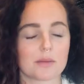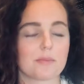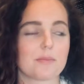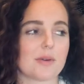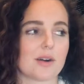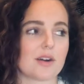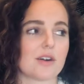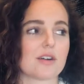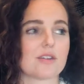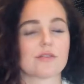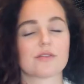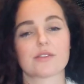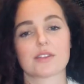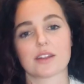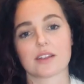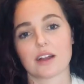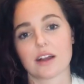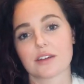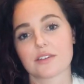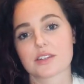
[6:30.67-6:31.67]
part of the
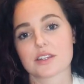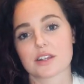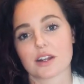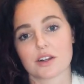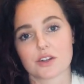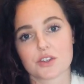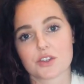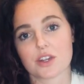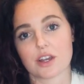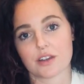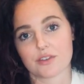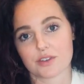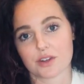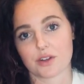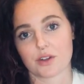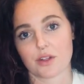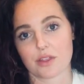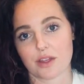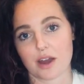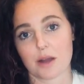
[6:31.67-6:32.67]
lifestyle shift and
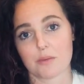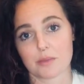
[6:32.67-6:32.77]
all that.